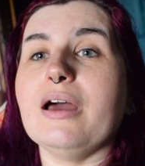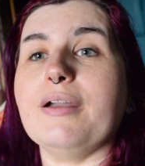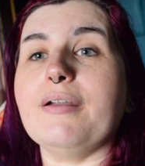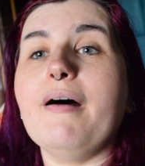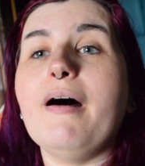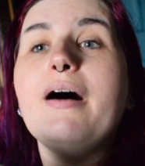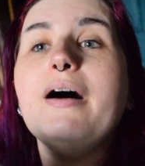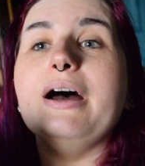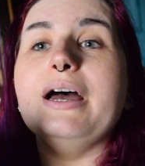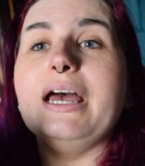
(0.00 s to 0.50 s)
and
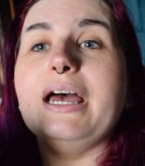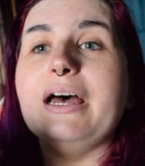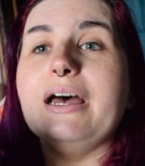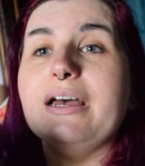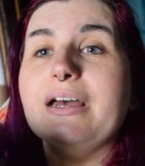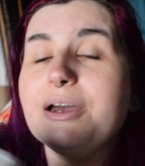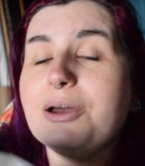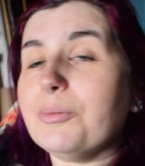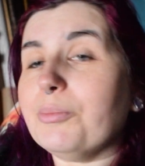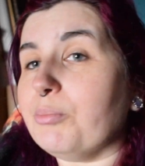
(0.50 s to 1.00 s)
higher
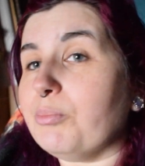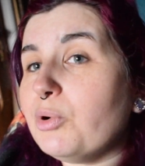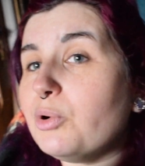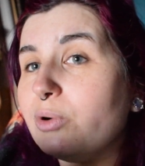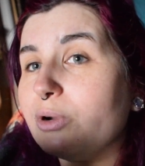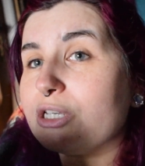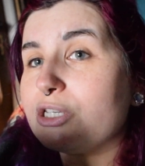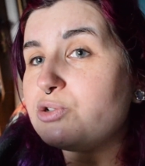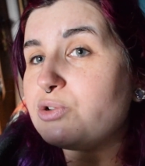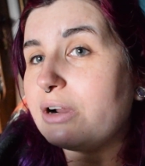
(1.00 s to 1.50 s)
and
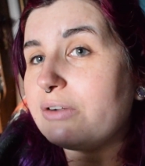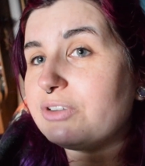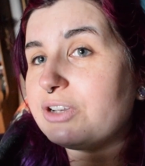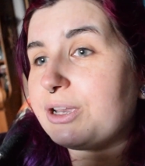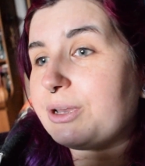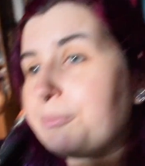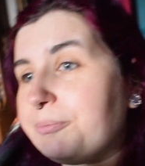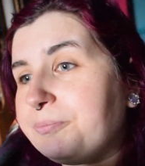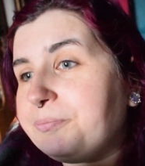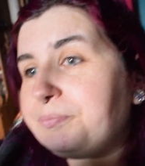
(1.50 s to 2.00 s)
more
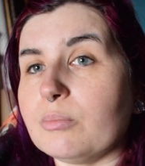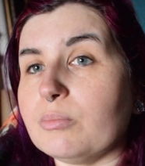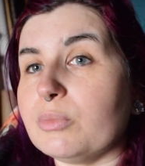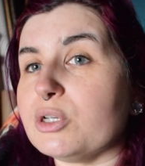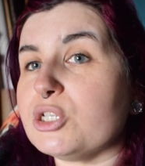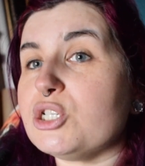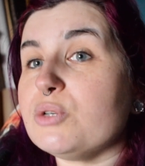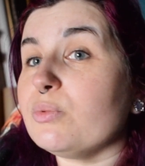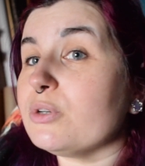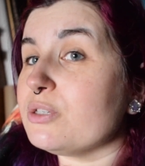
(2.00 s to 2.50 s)
extravagant,
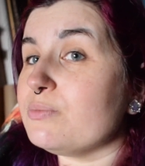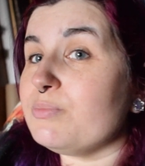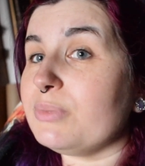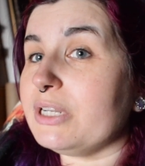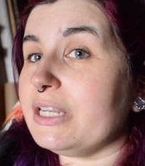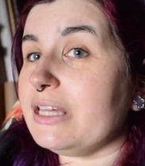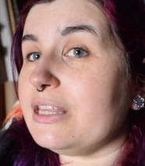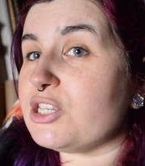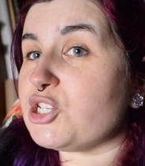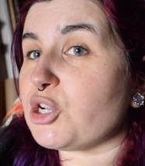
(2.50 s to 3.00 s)
but she wasn't
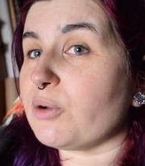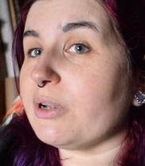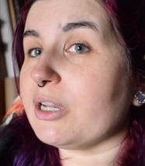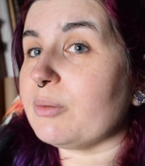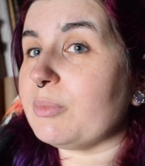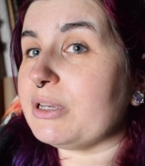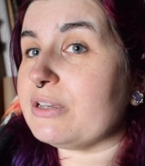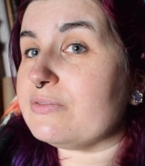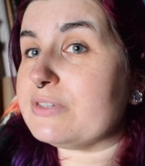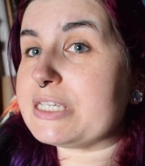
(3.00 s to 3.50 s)
beneath showing a
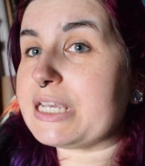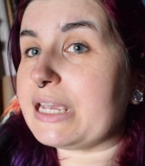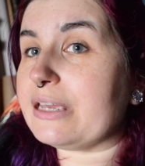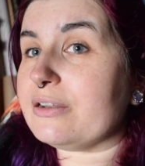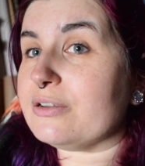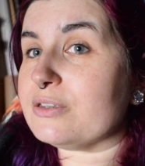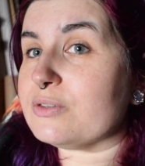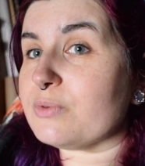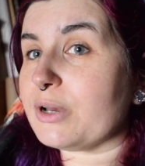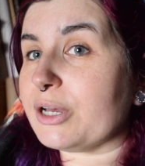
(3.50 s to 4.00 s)
bit of
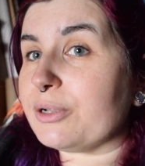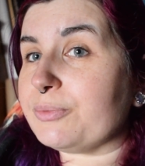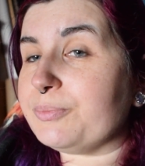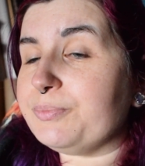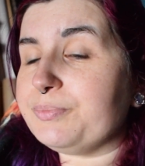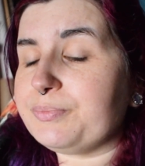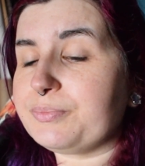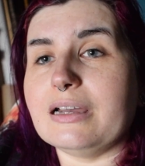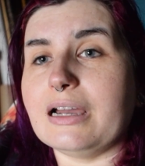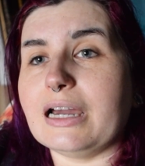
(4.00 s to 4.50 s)
skin as well.
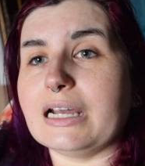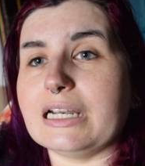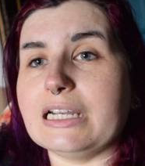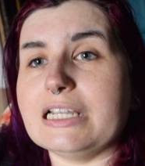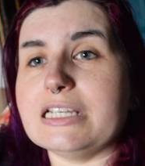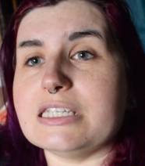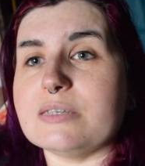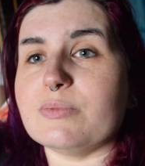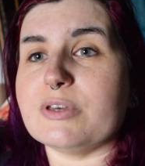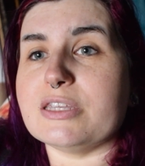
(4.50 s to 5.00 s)
And
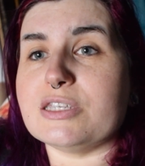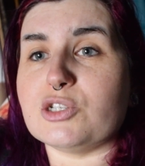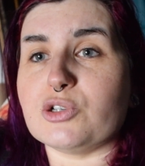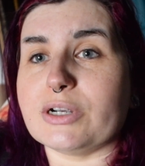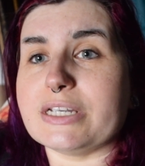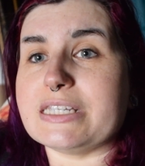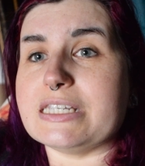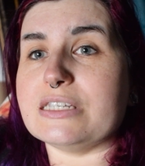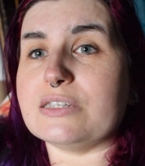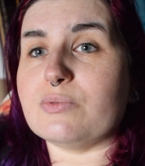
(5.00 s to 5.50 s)
Elizabeth's
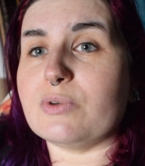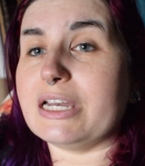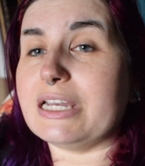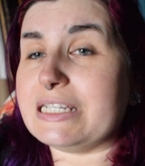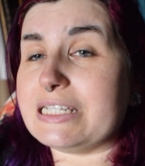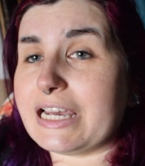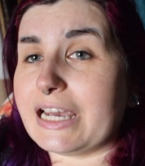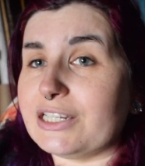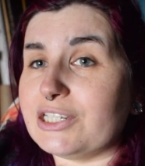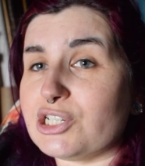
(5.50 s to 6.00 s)
dresses were
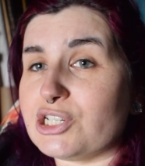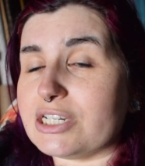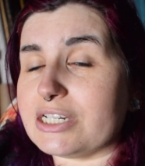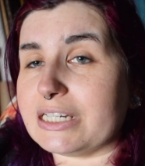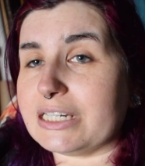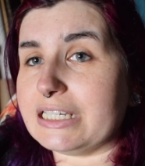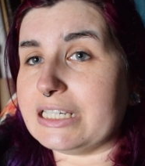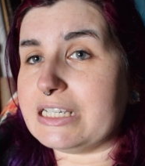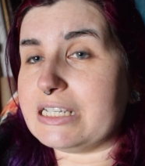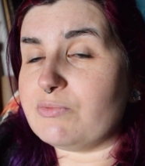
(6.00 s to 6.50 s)

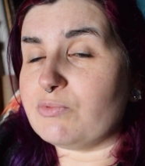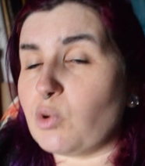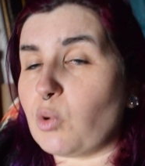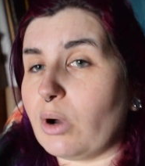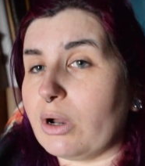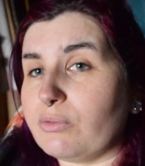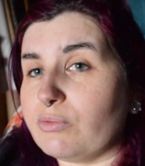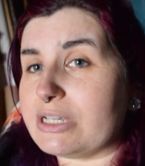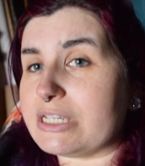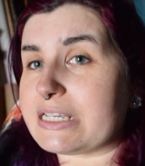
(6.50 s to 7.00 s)
intentionally
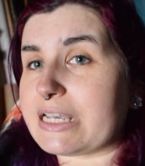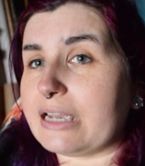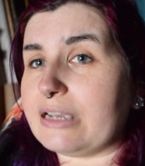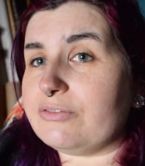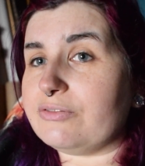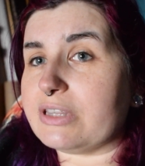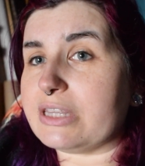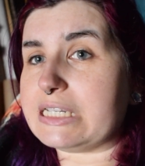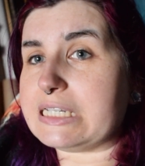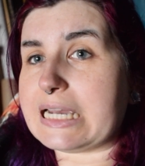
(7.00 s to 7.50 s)
quite risque
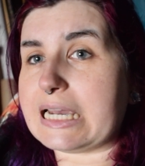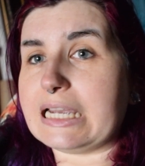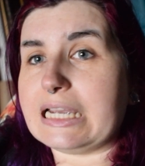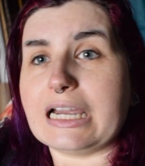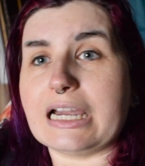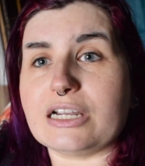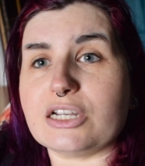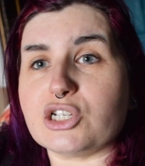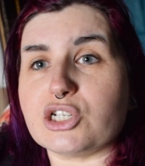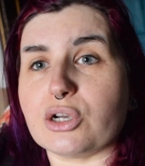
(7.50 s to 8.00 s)
for the day
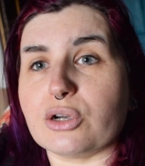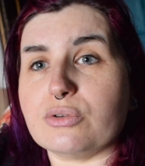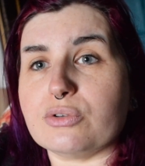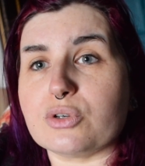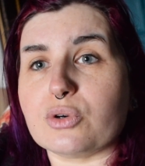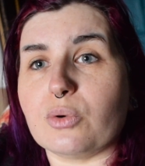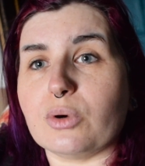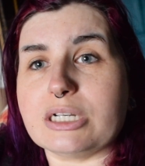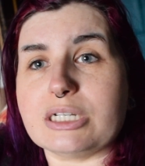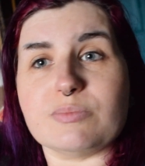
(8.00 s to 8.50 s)
and showed
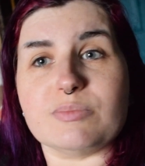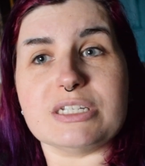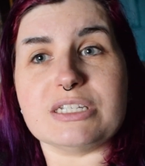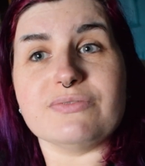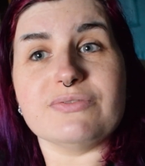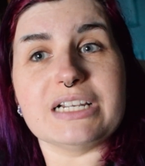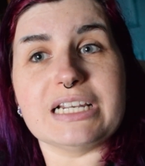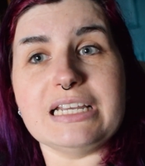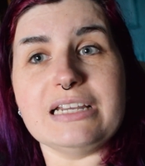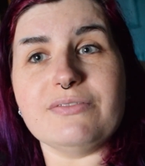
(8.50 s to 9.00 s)
quite a bit
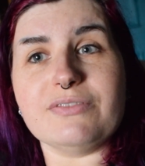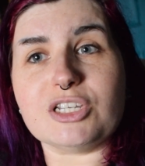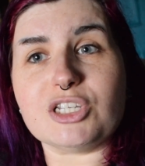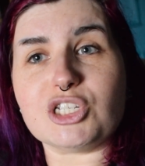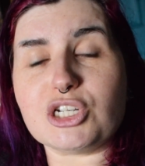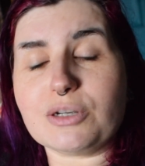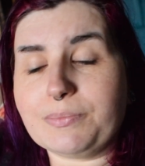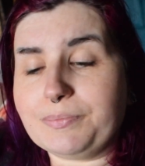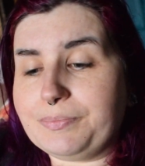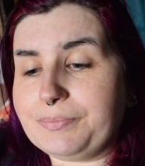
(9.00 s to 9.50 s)
of cleavage.